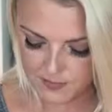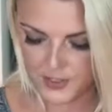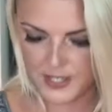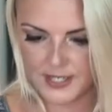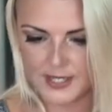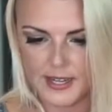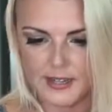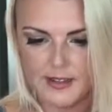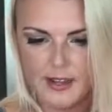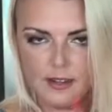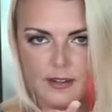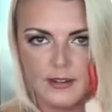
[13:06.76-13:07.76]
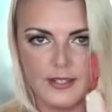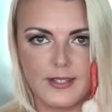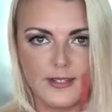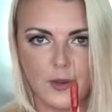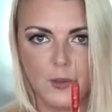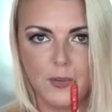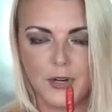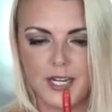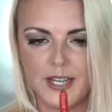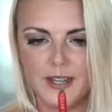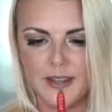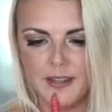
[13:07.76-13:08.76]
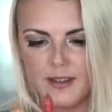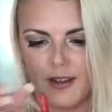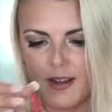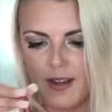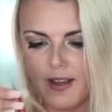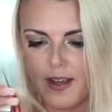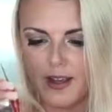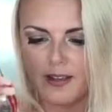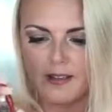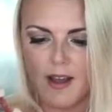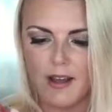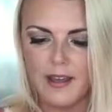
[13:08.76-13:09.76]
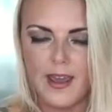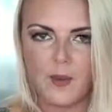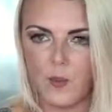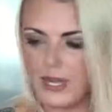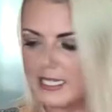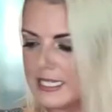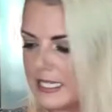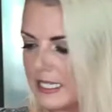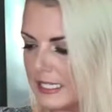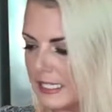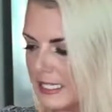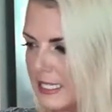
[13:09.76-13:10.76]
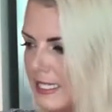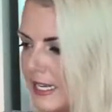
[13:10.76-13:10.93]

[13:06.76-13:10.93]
just like that. It's so pretty. And I can't wait to eat this